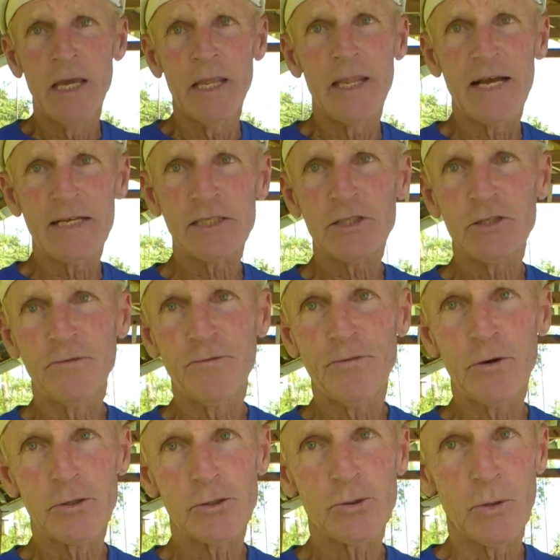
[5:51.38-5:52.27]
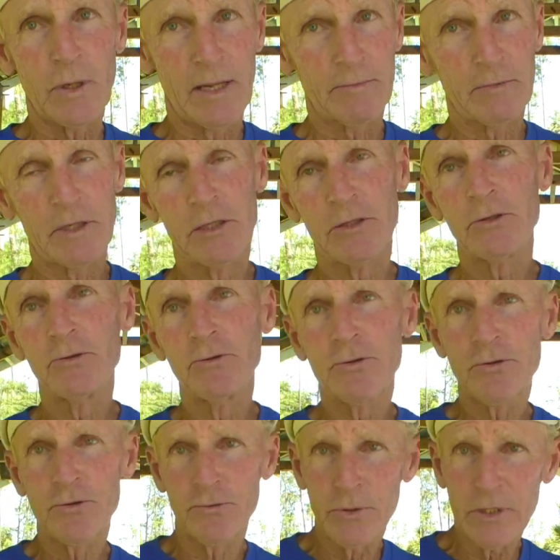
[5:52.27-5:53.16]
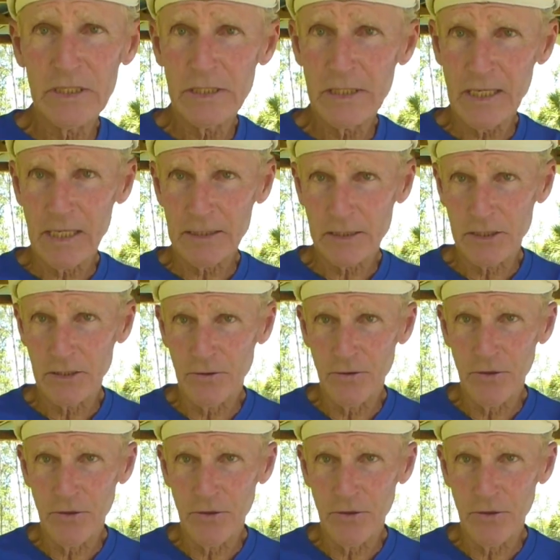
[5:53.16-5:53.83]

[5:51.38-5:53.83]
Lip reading: That's the first one. I'm going to do 3 sets of